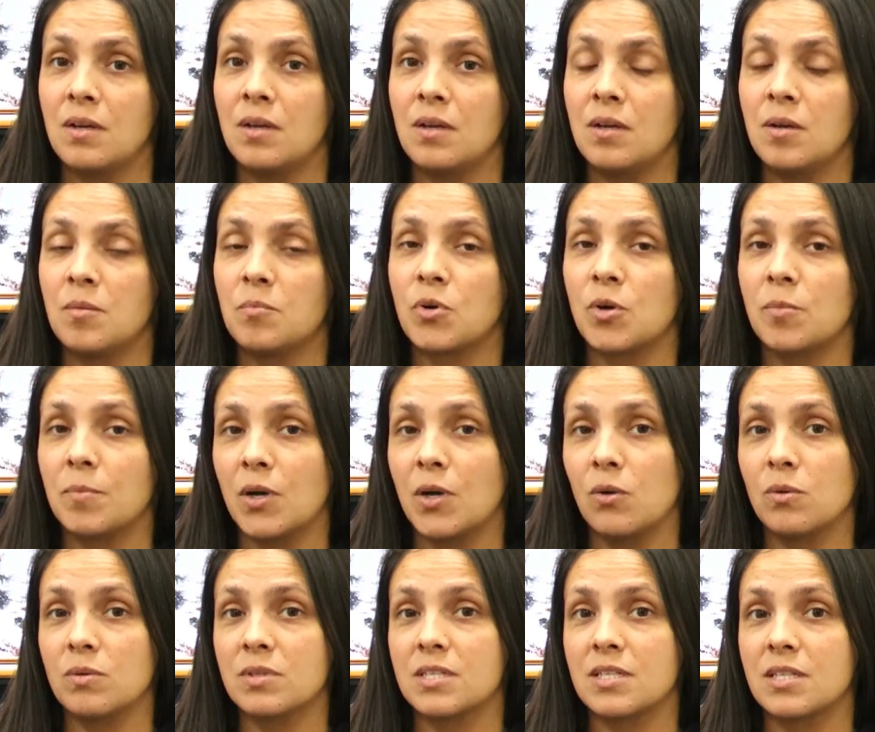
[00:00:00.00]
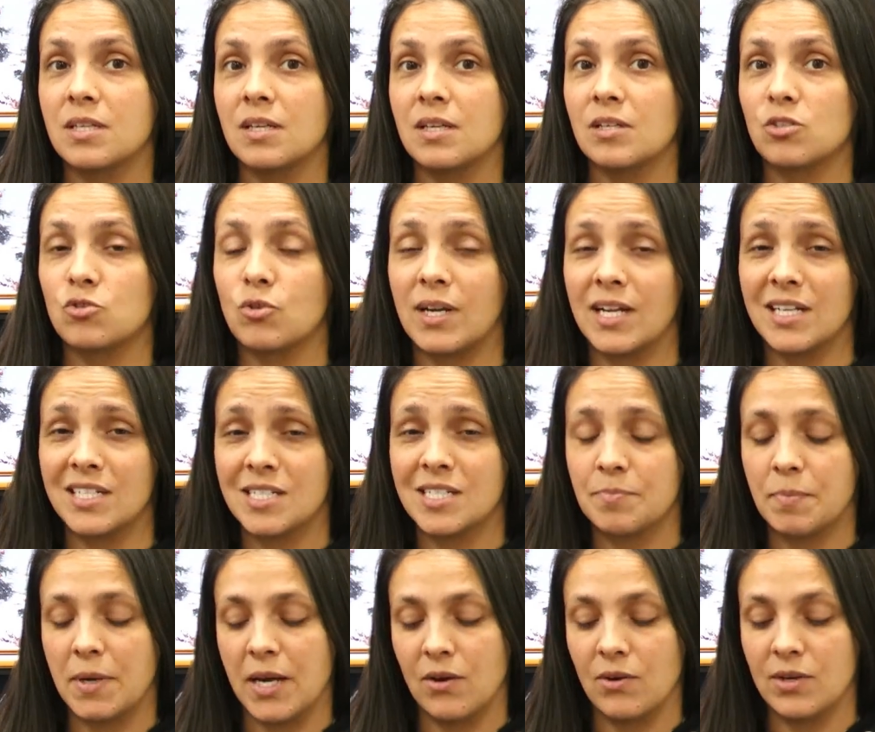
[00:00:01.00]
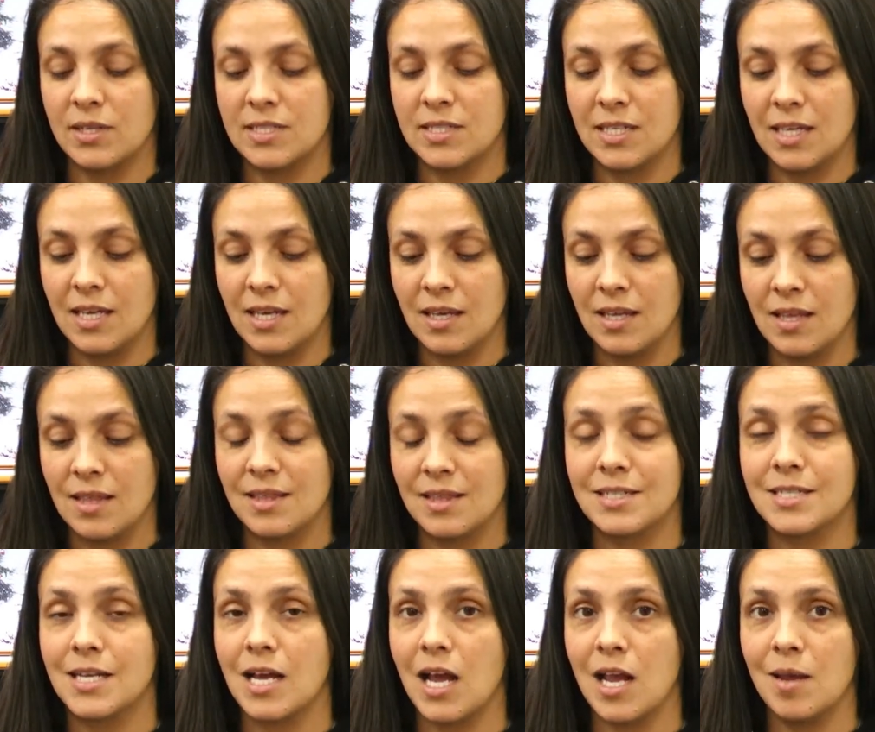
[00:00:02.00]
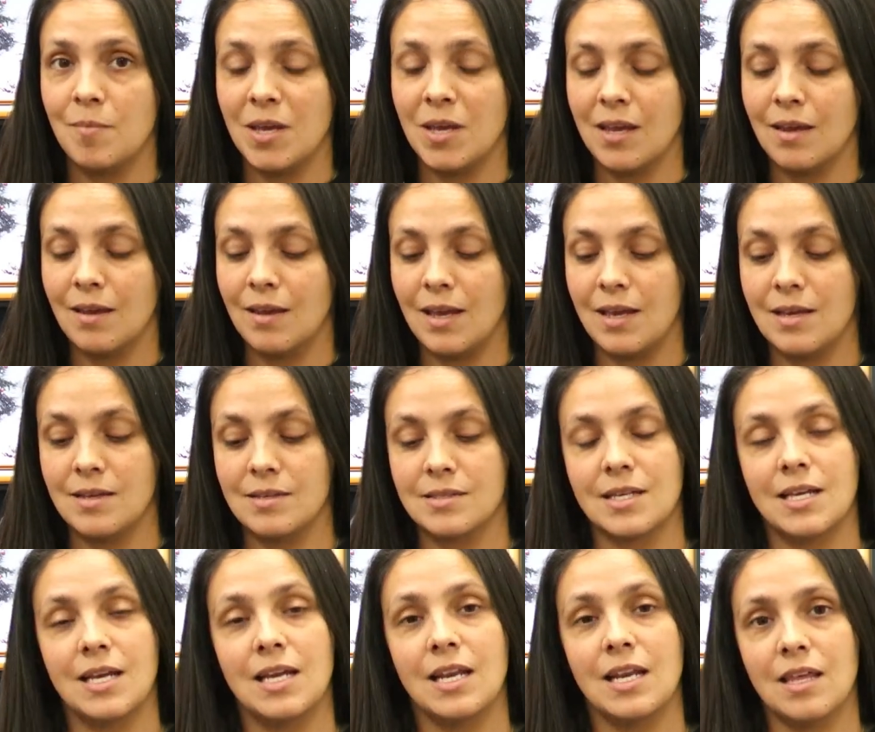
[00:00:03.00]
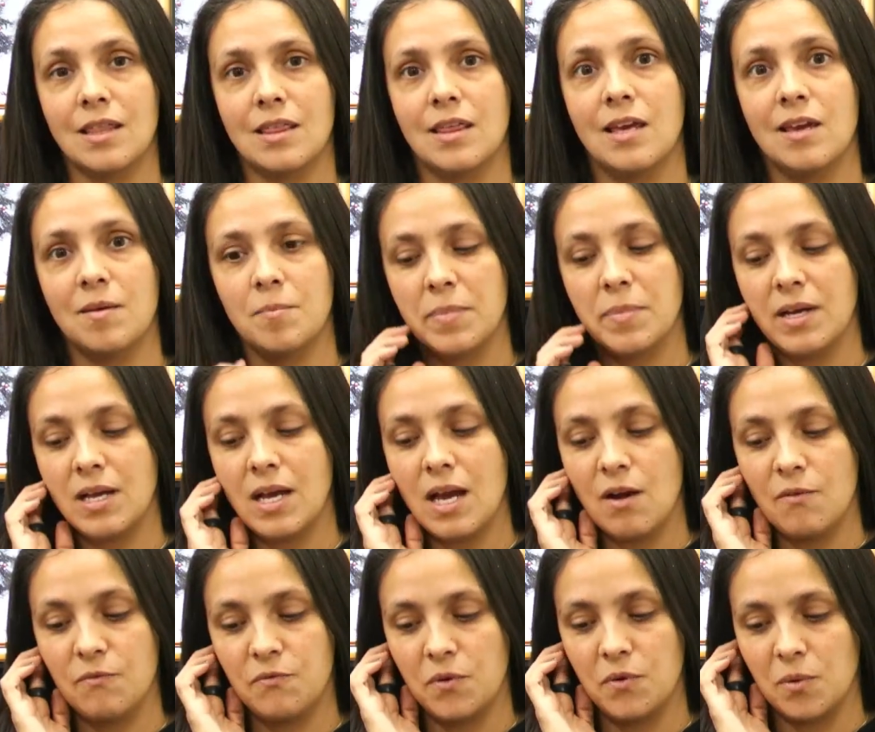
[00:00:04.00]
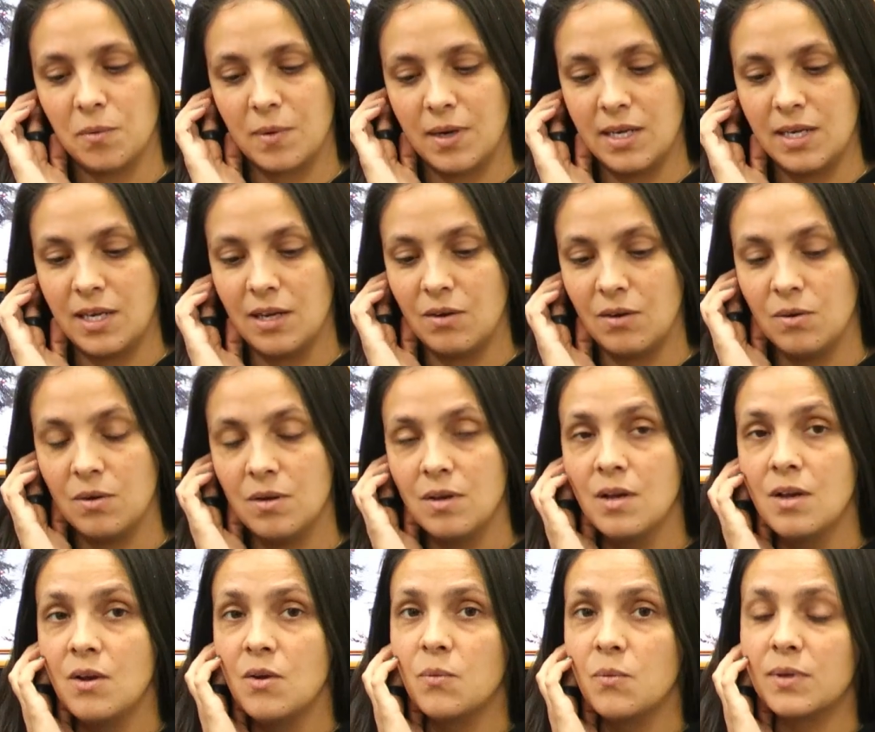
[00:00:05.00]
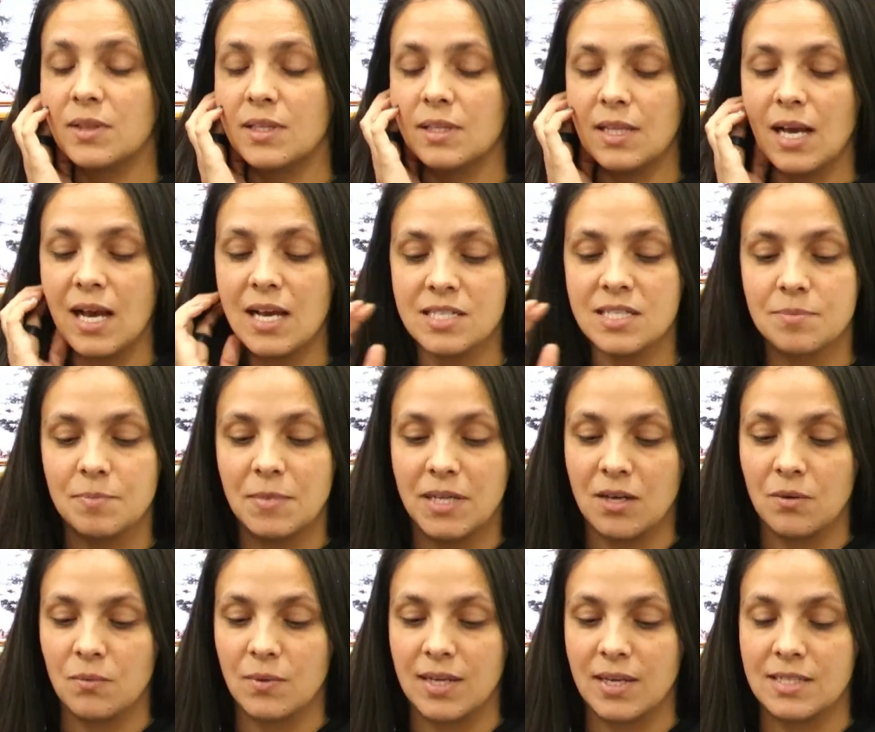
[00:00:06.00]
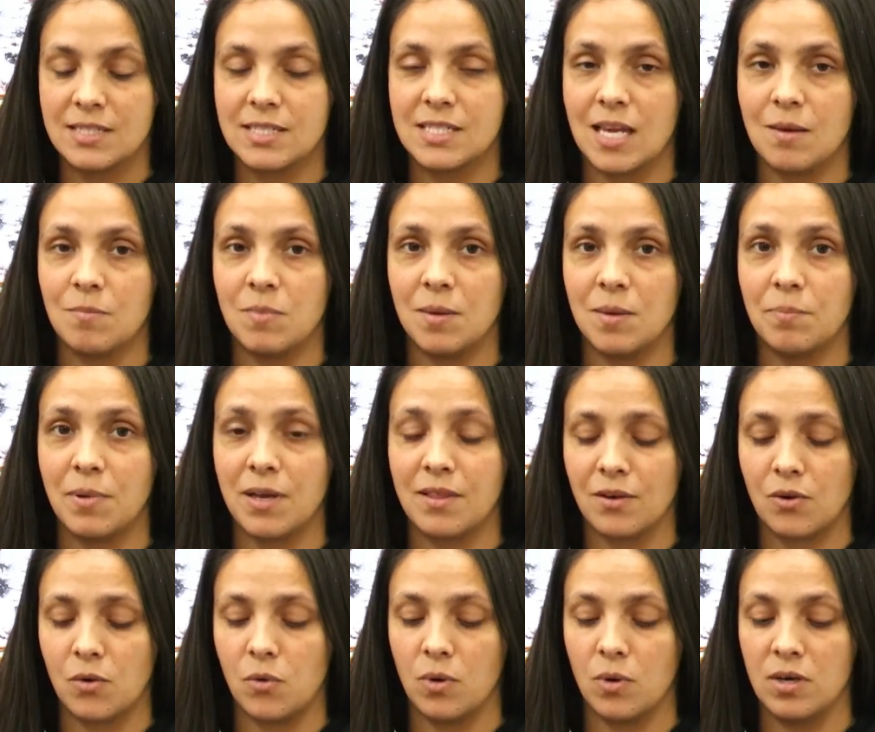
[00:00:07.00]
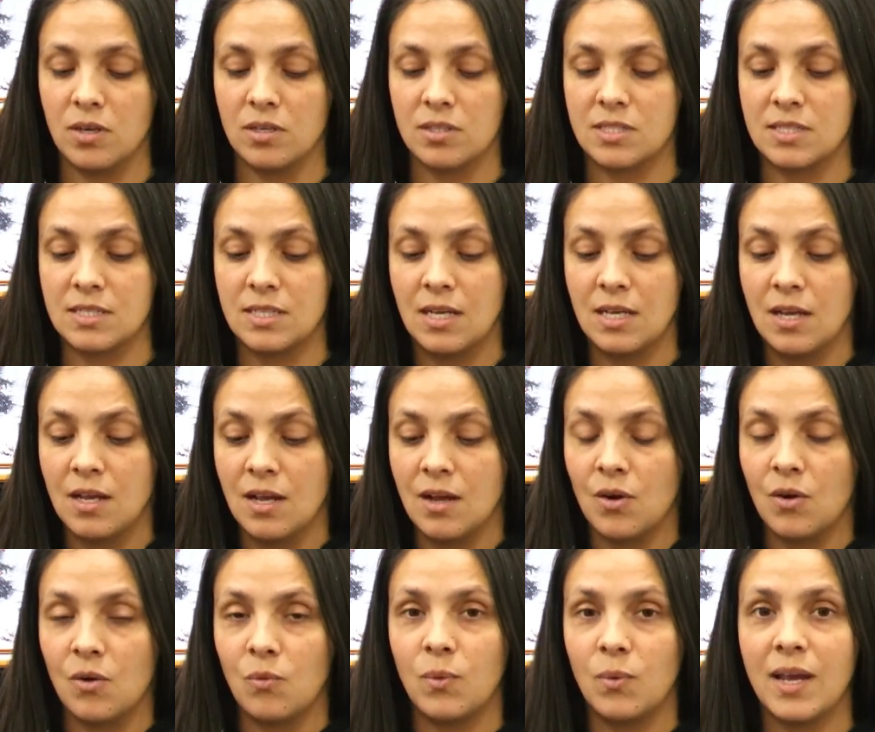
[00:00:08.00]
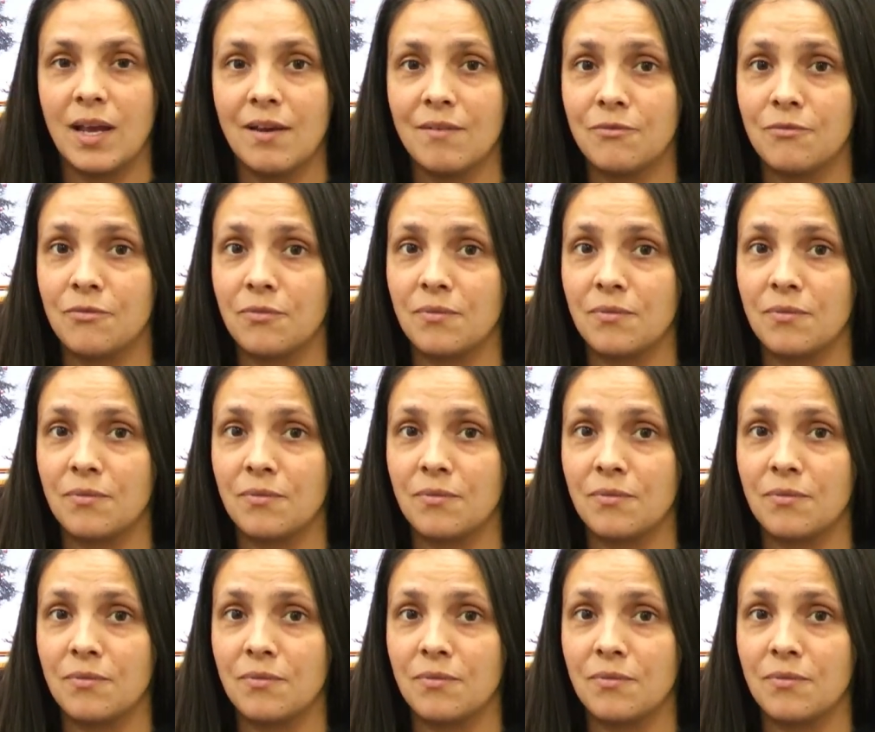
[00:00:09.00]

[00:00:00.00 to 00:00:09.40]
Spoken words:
promote transparency, the timing is anything but helpful right now. With the last minute reinstatement by the courts, we have